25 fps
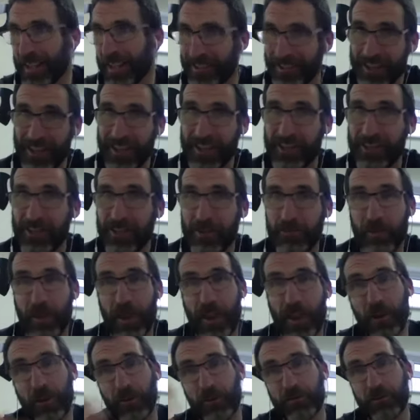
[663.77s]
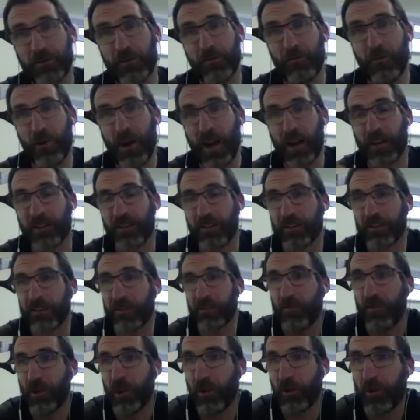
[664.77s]
teach, but then also practice
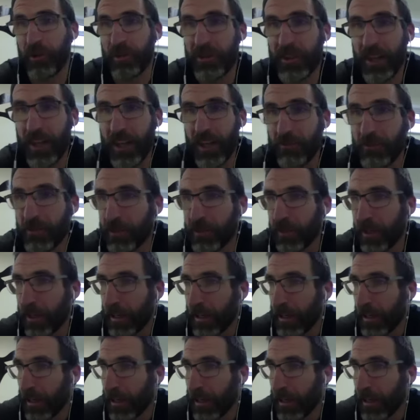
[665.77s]
and work with teams.